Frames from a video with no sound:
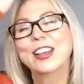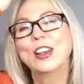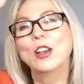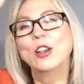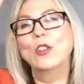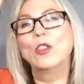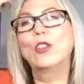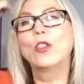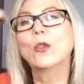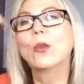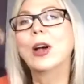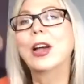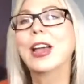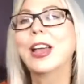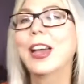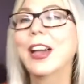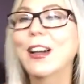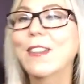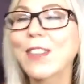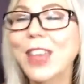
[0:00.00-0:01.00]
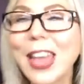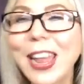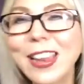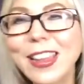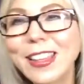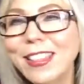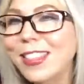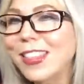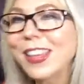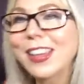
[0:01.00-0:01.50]
Do I have
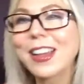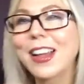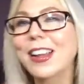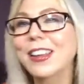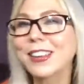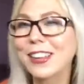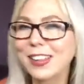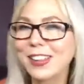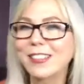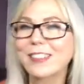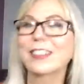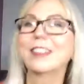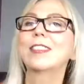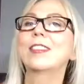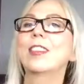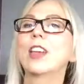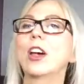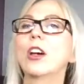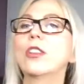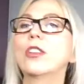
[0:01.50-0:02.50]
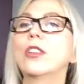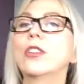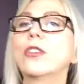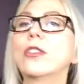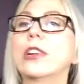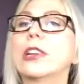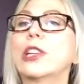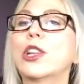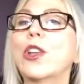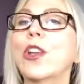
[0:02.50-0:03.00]
anything I need to tell you,
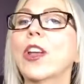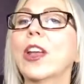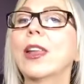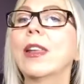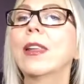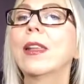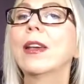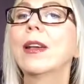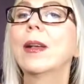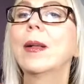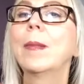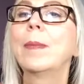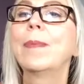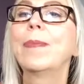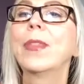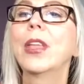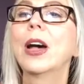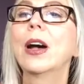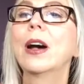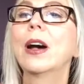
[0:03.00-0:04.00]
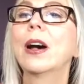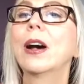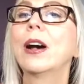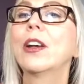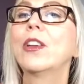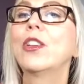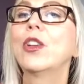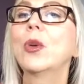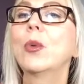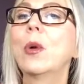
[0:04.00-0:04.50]
Christian?
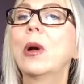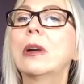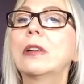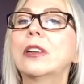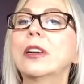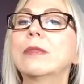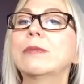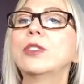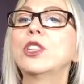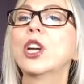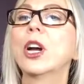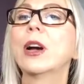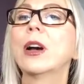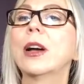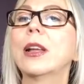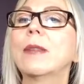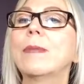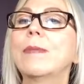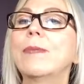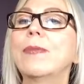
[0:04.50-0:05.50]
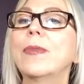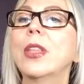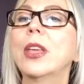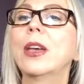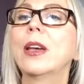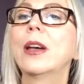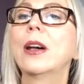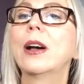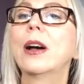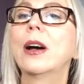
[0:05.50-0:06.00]
You're welcome, John.
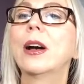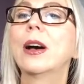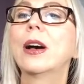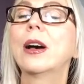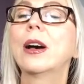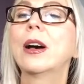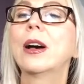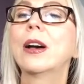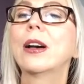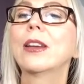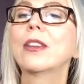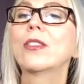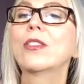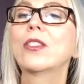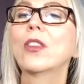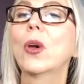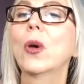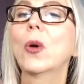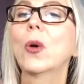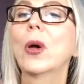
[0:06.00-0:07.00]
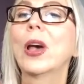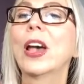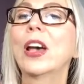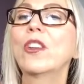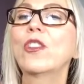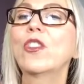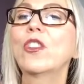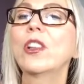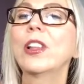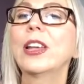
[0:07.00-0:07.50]
So
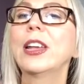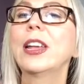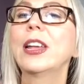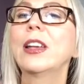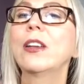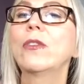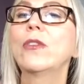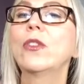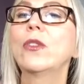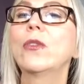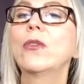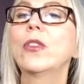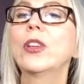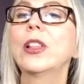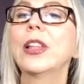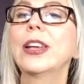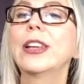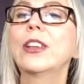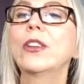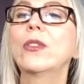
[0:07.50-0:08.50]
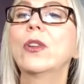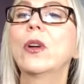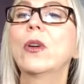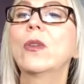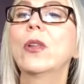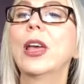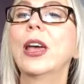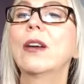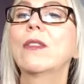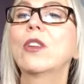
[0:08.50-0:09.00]
actually, if you feel like you
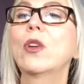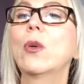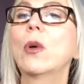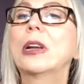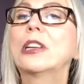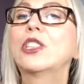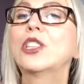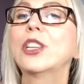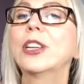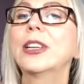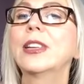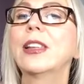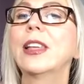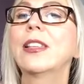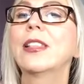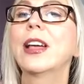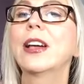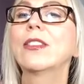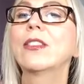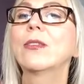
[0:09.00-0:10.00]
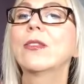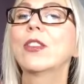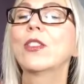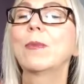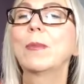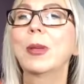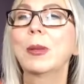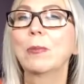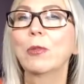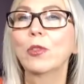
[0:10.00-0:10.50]
don't have a question and lots of other
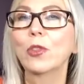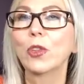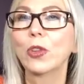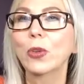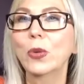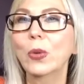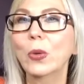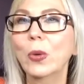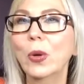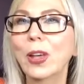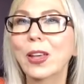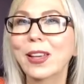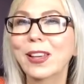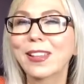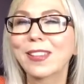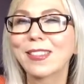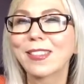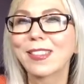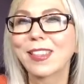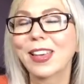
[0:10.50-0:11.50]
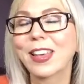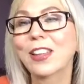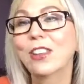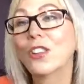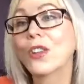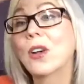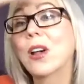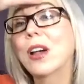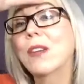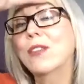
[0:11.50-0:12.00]
people do, then
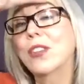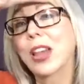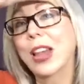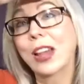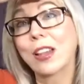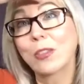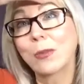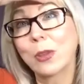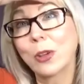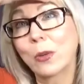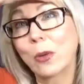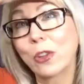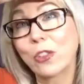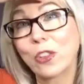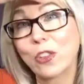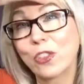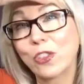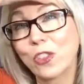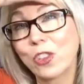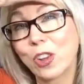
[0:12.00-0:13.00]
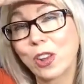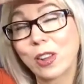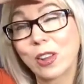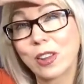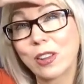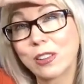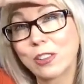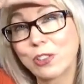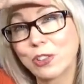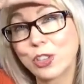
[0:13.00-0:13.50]
you'll have to ask me a question,
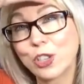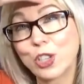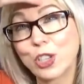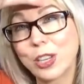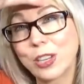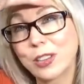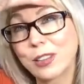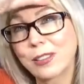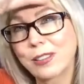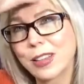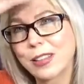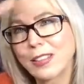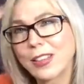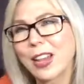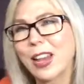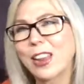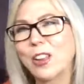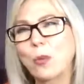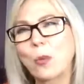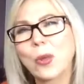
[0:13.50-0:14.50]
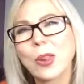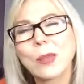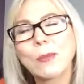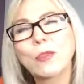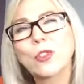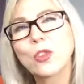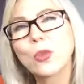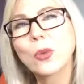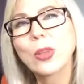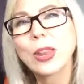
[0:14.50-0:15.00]
John, Christian, because that's kind of what I'm
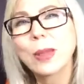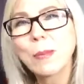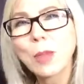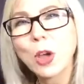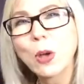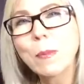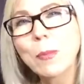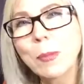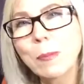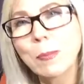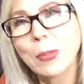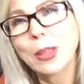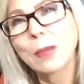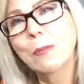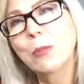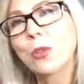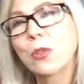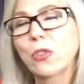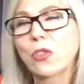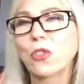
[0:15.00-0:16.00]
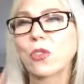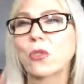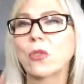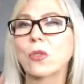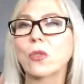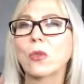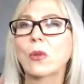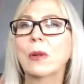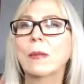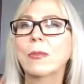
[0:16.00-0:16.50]
doing. I'm helping people
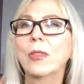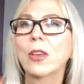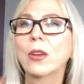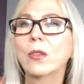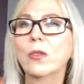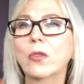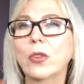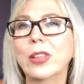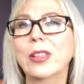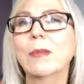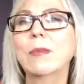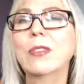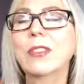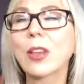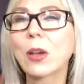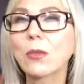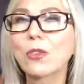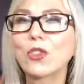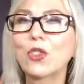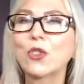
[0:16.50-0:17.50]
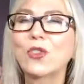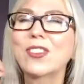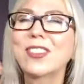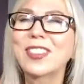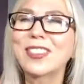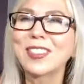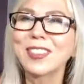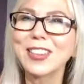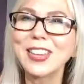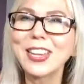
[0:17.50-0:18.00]
to free themselves to
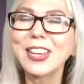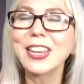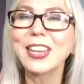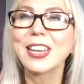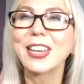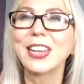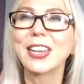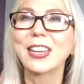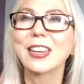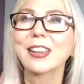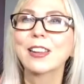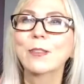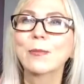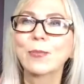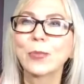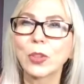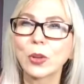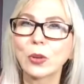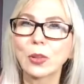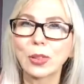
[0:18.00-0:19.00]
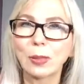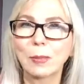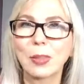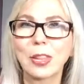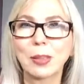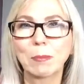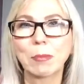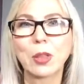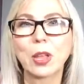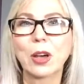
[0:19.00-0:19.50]
see their
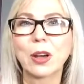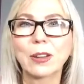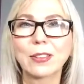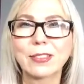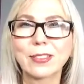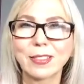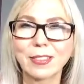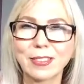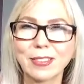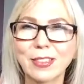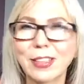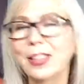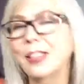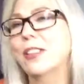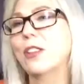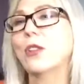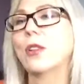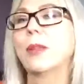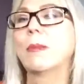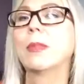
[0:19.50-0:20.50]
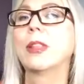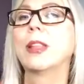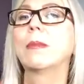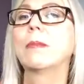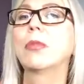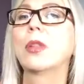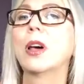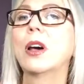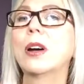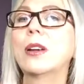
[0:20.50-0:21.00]
limiting blocks, to see their limiting
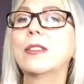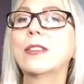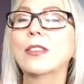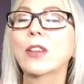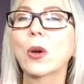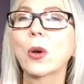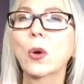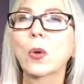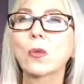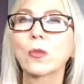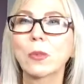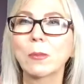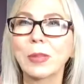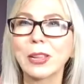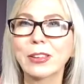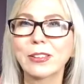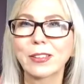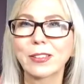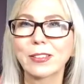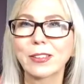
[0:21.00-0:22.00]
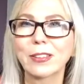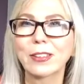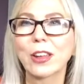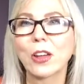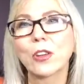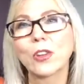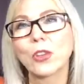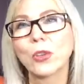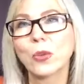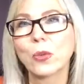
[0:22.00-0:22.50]
blocks. So for me just to
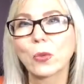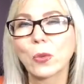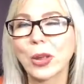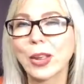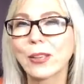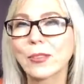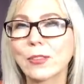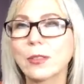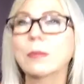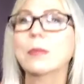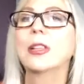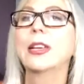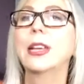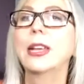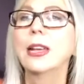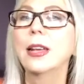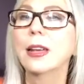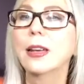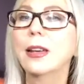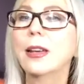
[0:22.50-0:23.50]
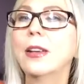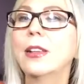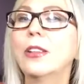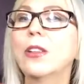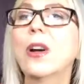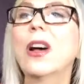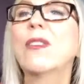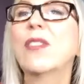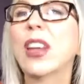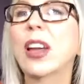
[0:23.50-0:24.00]
tell you randomly,
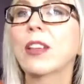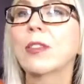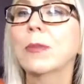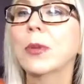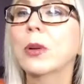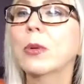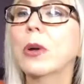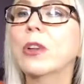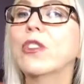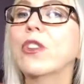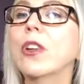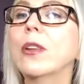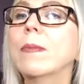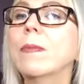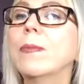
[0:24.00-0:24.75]
you'll have to ask me a question.